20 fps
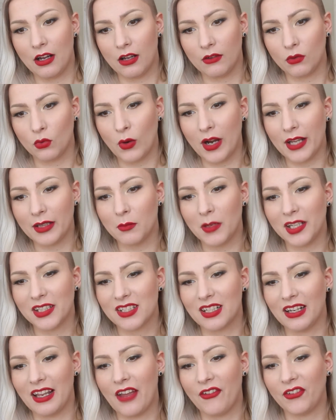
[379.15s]
quite
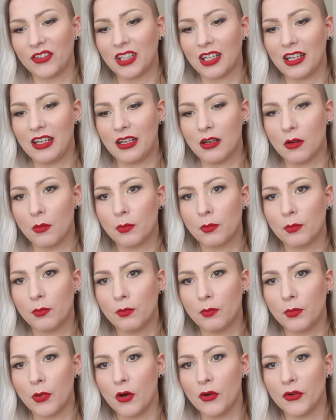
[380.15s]
much left in
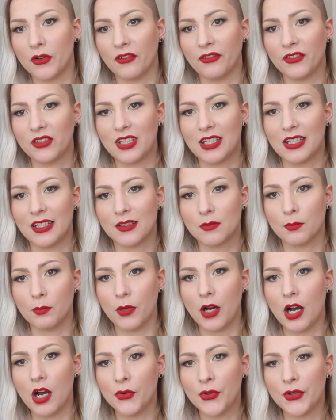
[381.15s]
both of these
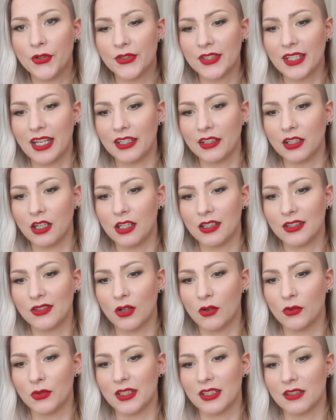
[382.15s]
powders and
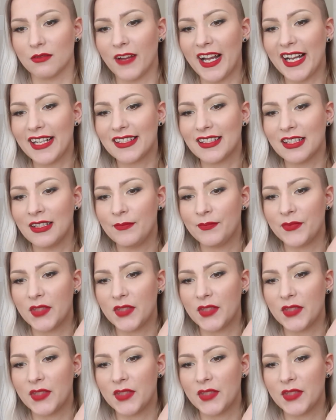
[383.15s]
also this wax.